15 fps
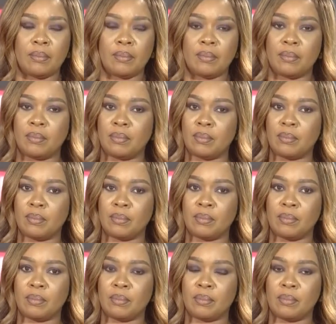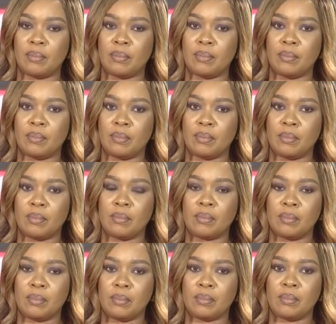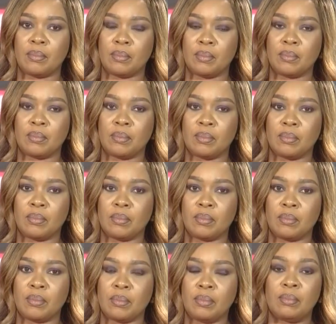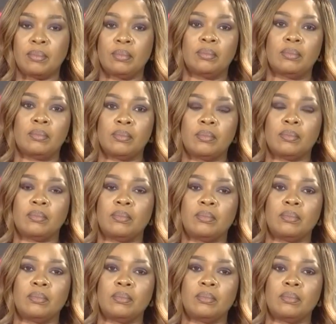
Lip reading: [no speech]